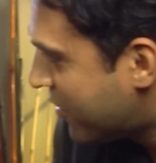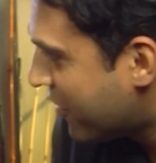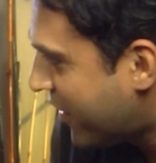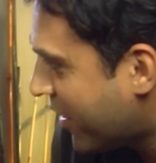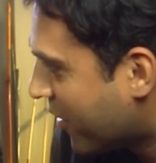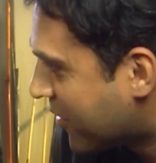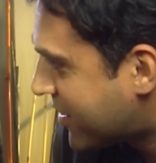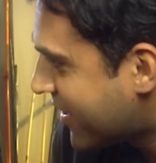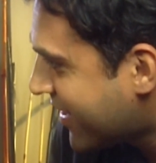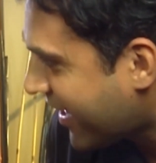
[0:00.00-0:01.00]
your videos?
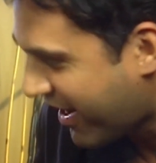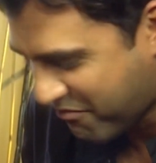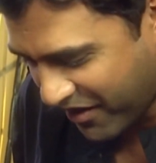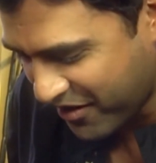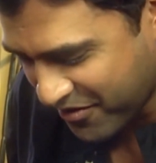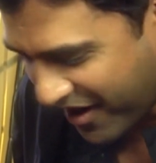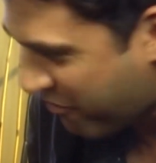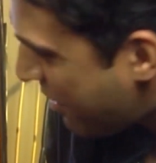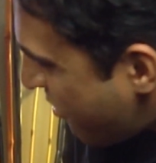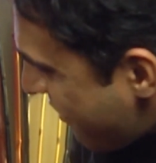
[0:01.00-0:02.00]
Like, I heard
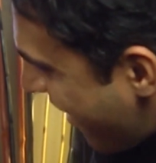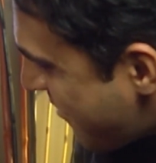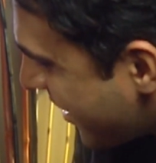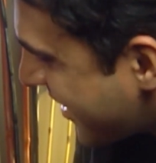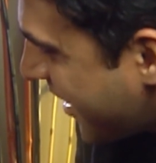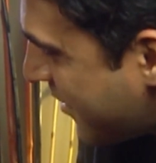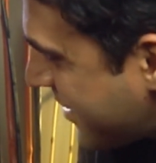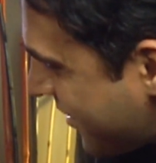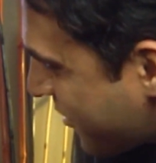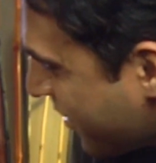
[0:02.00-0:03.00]
1.5 million times. Is
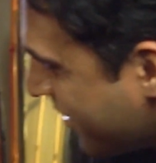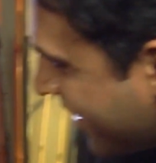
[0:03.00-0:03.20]
that true?